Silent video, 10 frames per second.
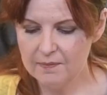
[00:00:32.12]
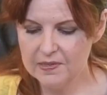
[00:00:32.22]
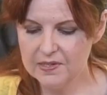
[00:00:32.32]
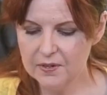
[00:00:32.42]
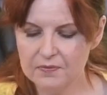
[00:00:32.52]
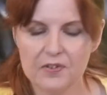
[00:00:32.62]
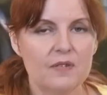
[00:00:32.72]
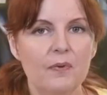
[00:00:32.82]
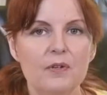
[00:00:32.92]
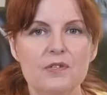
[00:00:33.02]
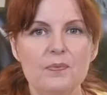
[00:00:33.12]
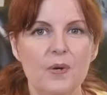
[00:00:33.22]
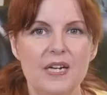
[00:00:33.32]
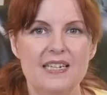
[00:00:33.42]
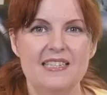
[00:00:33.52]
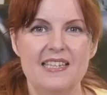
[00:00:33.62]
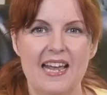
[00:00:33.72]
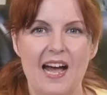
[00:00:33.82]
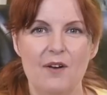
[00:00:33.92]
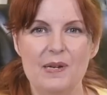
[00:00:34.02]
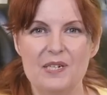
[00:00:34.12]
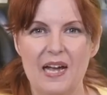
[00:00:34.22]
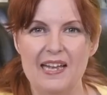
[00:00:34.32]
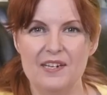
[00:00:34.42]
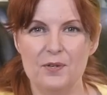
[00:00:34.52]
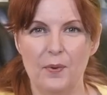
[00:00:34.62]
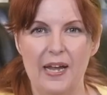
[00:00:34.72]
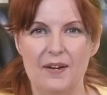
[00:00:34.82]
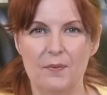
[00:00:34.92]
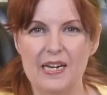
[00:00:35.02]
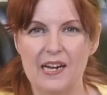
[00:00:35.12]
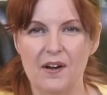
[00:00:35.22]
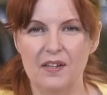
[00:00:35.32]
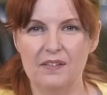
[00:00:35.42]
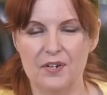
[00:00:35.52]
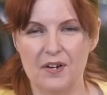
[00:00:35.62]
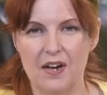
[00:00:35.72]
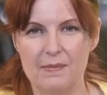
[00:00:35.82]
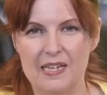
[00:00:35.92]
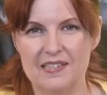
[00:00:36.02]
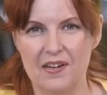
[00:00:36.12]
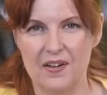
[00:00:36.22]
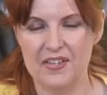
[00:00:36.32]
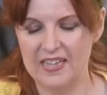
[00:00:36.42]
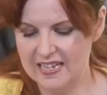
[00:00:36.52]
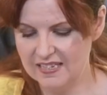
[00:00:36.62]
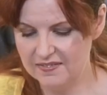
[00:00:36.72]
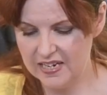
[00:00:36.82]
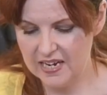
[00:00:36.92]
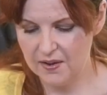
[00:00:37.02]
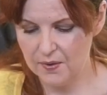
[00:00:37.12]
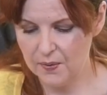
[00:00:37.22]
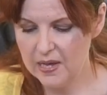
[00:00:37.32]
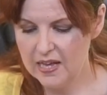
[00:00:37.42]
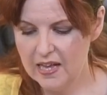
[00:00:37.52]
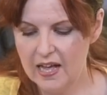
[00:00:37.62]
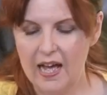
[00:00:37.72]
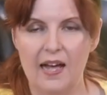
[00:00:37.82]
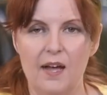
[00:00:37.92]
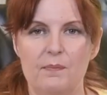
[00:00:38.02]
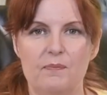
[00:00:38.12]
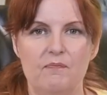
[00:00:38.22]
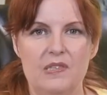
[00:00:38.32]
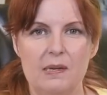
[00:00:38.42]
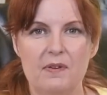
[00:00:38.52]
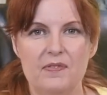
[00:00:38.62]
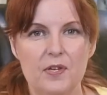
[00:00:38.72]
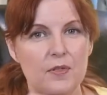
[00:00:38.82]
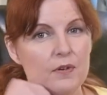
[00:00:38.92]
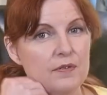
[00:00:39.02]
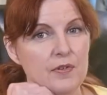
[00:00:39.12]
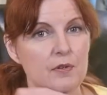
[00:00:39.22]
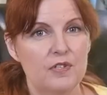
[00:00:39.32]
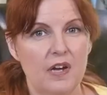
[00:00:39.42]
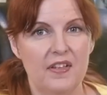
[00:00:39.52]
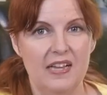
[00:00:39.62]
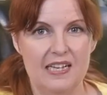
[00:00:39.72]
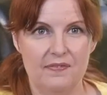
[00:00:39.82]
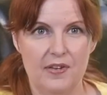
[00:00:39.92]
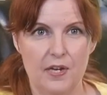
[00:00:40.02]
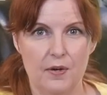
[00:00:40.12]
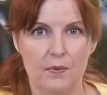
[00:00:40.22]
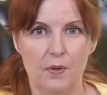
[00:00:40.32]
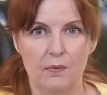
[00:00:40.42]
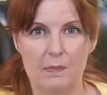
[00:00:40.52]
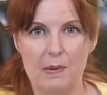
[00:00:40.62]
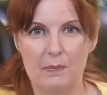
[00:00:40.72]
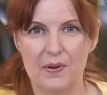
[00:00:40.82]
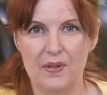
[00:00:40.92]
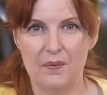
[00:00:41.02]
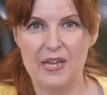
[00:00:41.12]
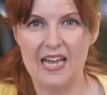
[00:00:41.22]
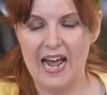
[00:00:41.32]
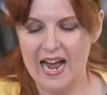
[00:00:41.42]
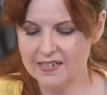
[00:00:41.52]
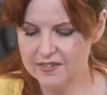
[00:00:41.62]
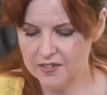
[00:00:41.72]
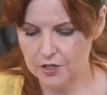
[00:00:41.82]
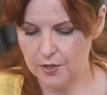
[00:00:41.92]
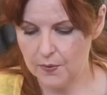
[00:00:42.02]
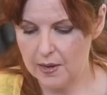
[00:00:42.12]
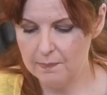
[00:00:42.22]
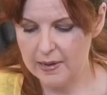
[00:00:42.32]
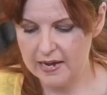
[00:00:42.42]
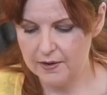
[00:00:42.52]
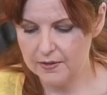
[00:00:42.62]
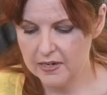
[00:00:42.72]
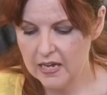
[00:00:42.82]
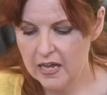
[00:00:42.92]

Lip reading: So first of all, just wanted to say how much I enjoyed reading all of your comments on the last video. Some of you, those of you who saw the last video, will remember that we had asked you about